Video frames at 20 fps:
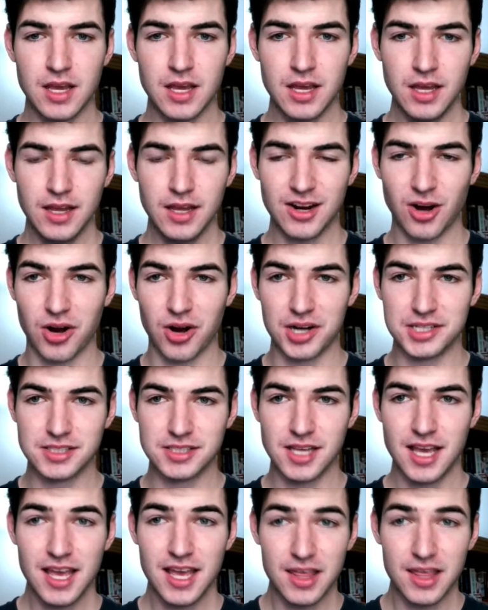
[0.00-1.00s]
All right,
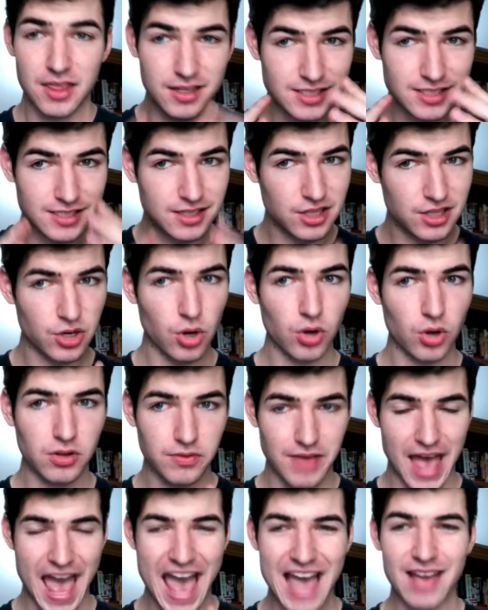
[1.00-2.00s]
this is the goal of
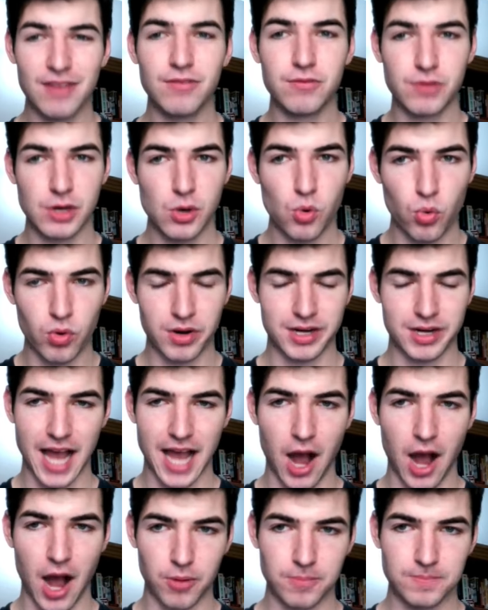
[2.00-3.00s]
every
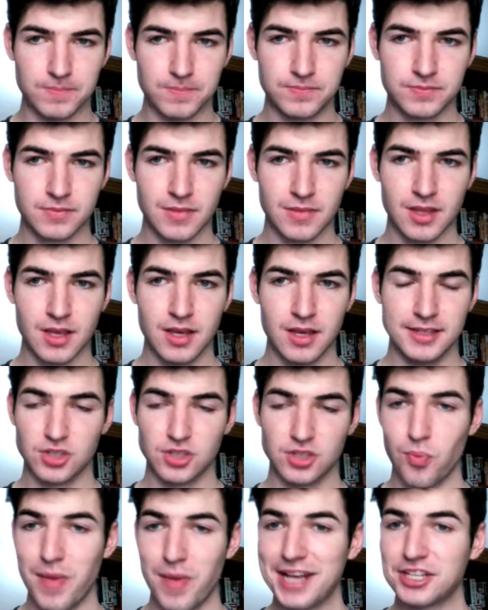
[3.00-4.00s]
workout. So
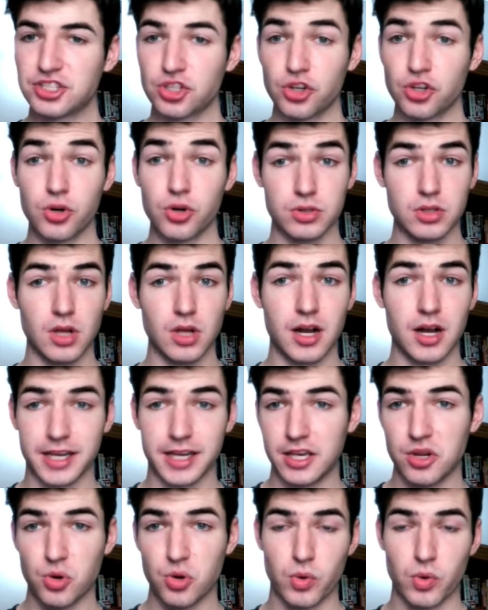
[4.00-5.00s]
make sure you're logging
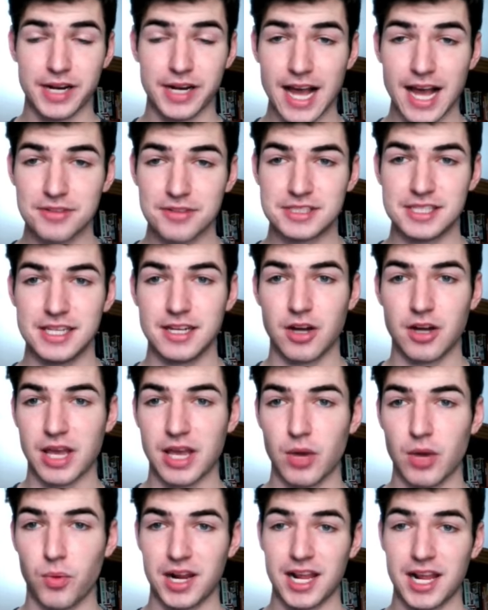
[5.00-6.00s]
your workouts, seeing, okay,
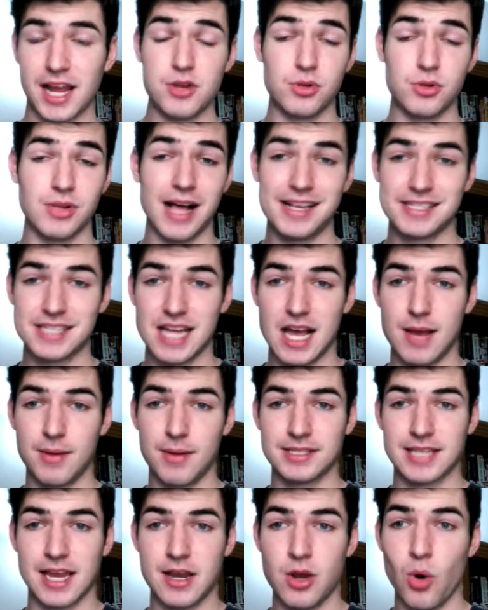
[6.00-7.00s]
what did I do last time? Because
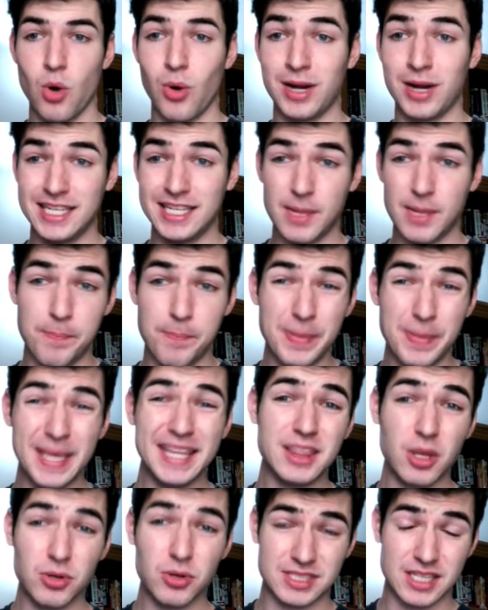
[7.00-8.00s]
I know I need to beat
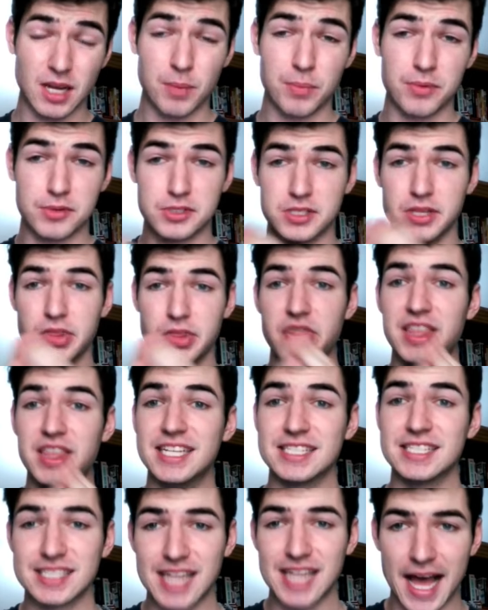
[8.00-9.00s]
those numbers this
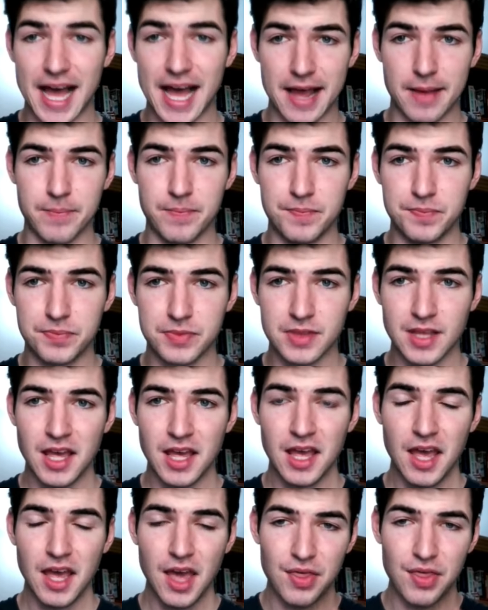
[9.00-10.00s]
time.
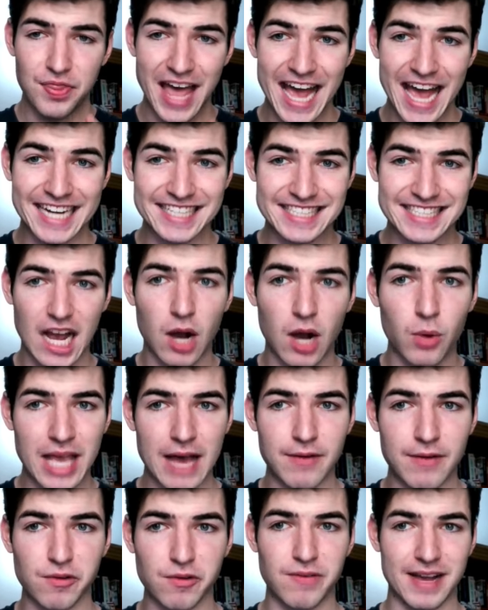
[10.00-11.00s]
That is how we have
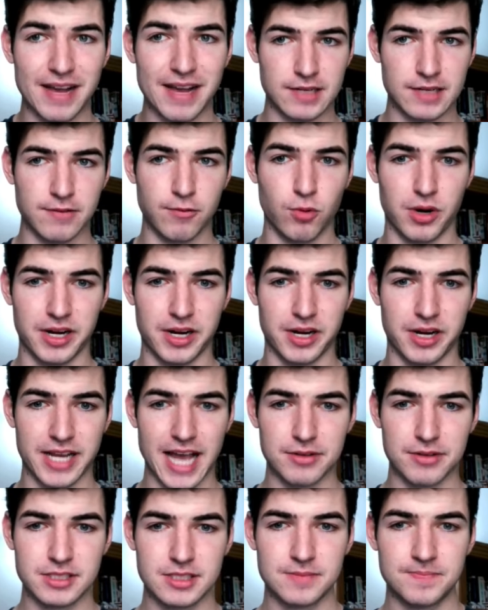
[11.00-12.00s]
effective
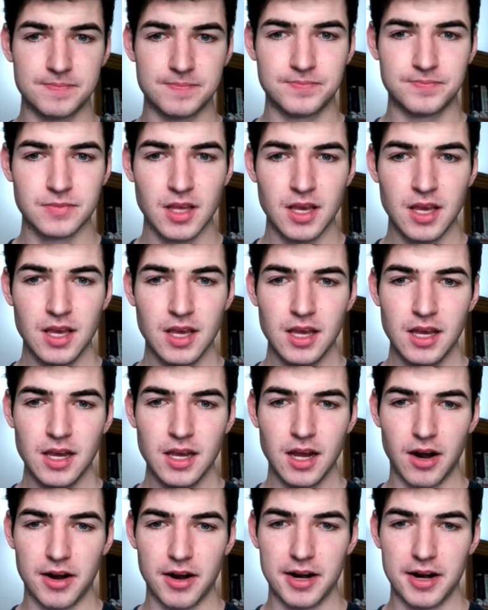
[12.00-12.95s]
workouts. All right,